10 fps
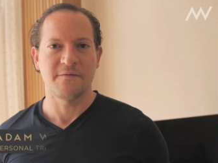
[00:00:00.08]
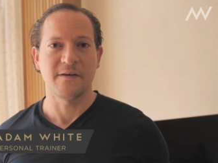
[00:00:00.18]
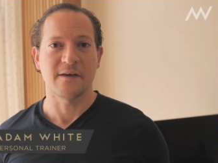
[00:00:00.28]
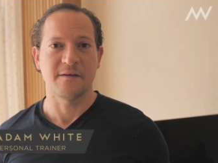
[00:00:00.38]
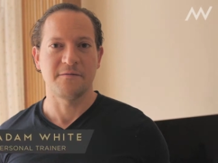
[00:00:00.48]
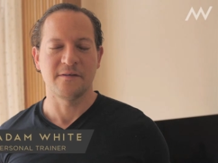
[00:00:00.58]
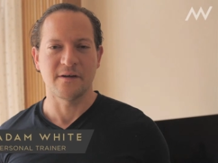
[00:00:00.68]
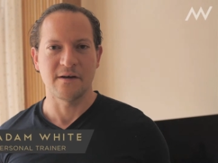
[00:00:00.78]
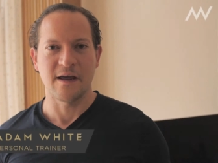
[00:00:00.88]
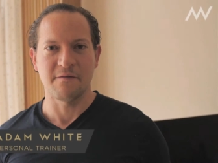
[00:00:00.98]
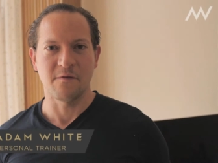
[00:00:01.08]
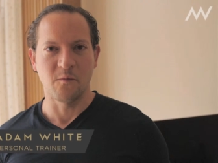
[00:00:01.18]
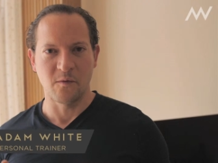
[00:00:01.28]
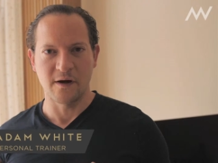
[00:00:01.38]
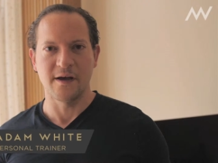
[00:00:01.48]
think if you don't have a
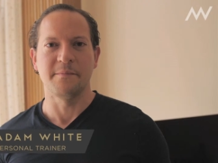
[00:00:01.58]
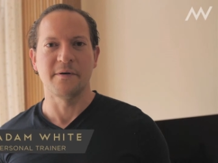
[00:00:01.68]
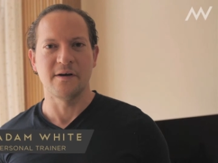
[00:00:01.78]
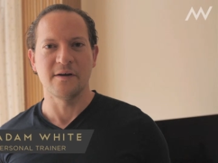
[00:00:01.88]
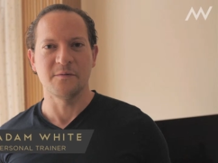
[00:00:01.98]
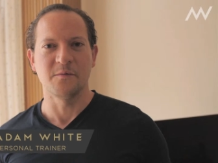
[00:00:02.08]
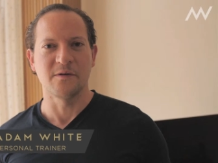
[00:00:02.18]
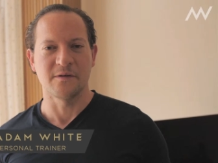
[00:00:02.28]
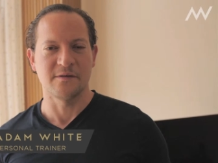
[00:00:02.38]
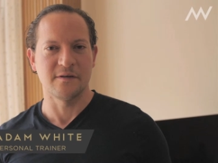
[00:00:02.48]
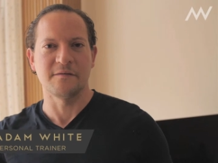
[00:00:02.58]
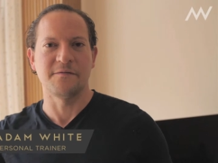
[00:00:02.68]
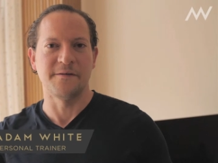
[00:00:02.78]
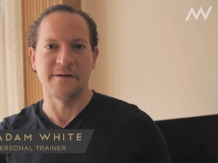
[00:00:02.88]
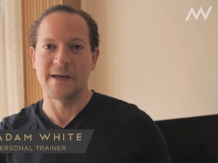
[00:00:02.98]
why behind what you're doing
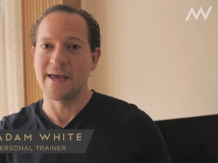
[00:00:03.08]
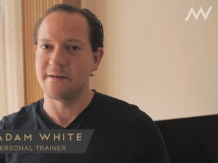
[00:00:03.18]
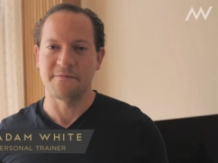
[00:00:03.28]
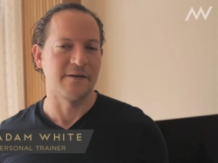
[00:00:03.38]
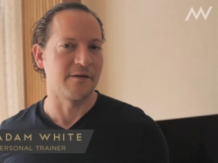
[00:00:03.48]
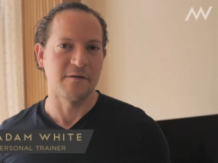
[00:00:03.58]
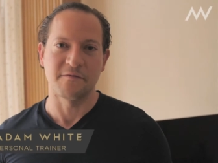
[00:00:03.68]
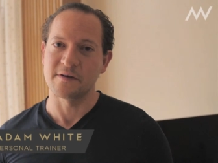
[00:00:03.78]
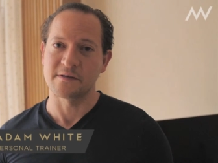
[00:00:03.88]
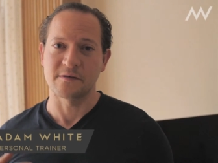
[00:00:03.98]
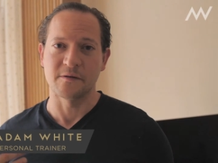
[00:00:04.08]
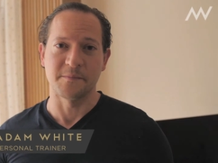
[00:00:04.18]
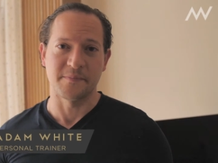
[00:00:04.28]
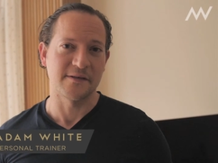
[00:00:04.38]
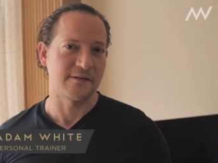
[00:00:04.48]
for anything, whether it's your
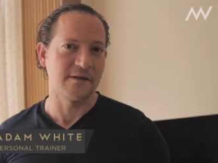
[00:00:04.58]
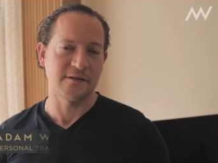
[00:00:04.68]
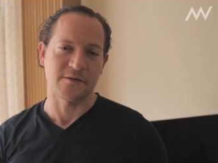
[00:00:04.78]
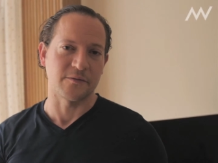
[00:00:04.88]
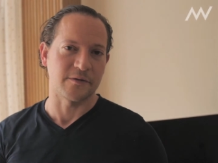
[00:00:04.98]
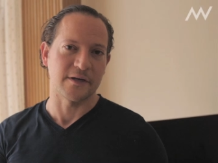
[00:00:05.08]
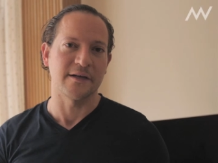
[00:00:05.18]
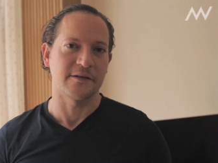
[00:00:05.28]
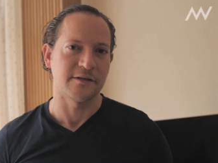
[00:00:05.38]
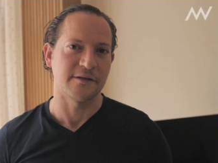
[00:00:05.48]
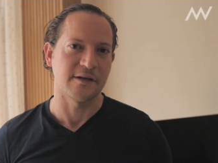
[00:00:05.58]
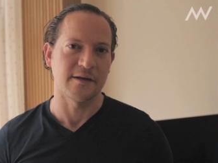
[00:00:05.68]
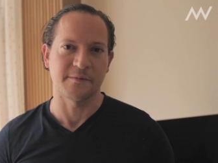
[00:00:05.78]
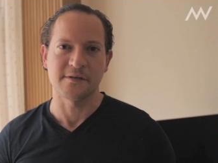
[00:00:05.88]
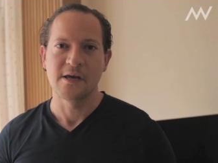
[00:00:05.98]
business, your
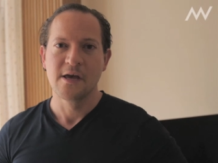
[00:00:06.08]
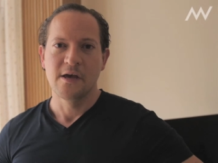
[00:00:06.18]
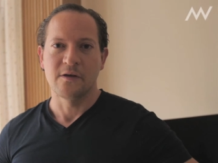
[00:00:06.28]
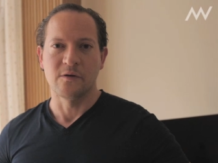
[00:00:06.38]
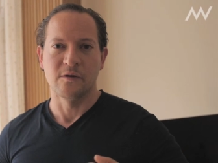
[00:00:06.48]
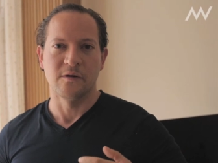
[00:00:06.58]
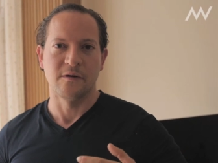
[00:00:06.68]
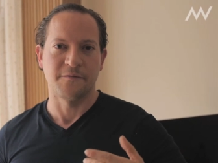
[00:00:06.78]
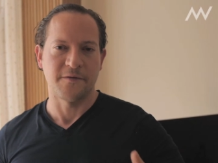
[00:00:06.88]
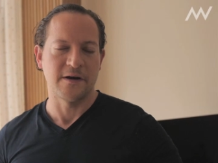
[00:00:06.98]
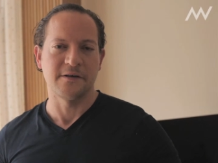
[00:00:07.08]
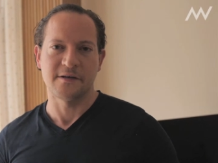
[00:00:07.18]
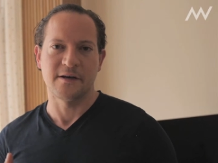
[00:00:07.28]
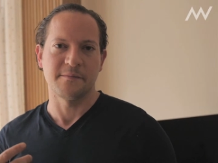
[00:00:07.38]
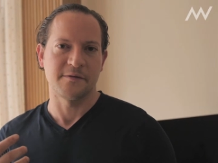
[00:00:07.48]
relationships, your
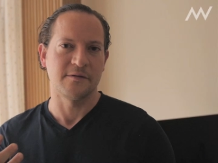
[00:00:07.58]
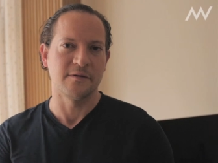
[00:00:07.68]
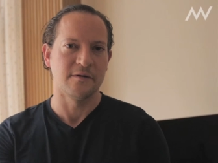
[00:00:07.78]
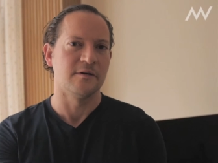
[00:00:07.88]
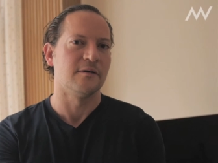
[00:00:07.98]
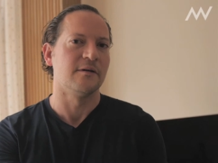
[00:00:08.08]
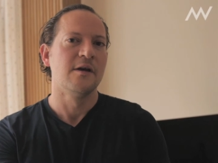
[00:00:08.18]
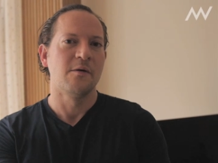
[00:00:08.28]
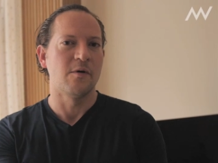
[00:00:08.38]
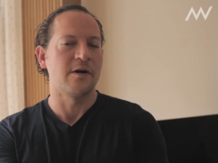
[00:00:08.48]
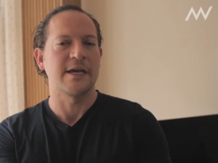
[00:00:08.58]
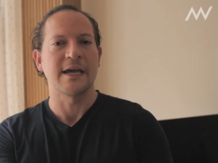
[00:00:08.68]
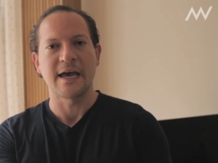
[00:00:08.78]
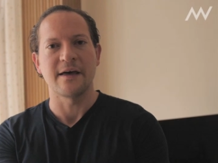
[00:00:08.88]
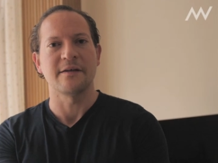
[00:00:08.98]
friendships, your
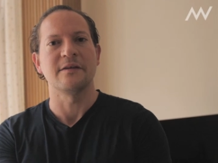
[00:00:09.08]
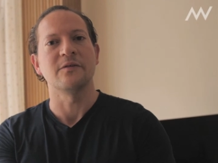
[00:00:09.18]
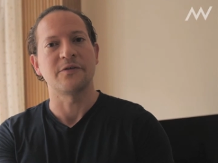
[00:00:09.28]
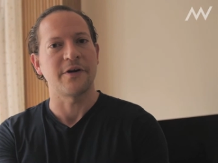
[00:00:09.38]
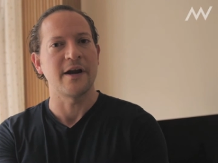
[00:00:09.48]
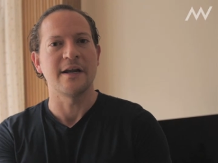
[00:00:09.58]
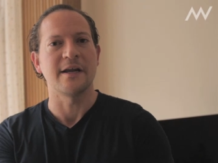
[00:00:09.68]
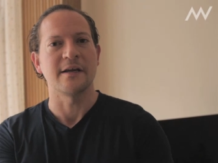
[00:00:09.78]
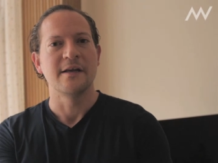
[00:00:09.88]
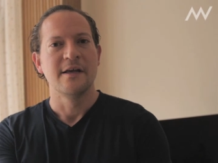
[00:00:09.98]
working out and your training,